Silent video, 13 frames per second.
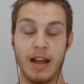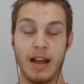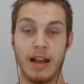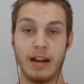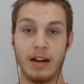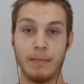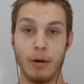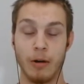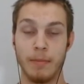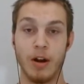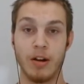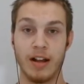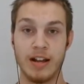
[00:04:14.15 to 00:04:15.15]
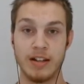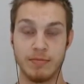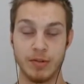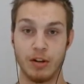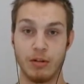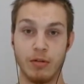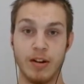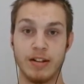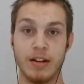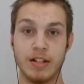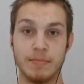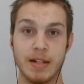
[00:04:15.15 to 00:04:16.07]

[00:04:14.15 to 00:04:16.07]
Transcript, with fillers: and uh, barbaric as what the Quran tells